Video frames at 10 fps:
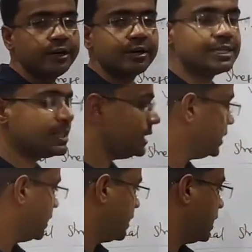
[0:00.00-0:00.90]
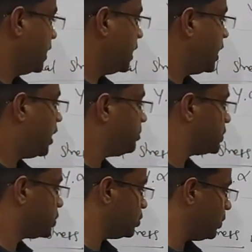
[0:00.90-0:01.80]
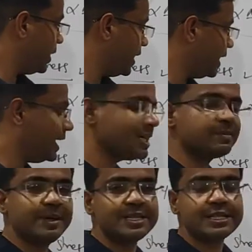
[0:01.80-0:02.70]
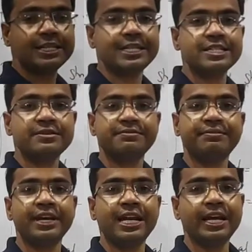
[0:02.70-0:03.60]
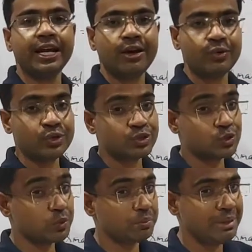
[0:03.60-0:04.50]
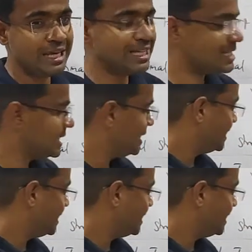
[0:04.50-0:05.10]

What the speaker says: you can see up to A expansion it is freely allowed, so means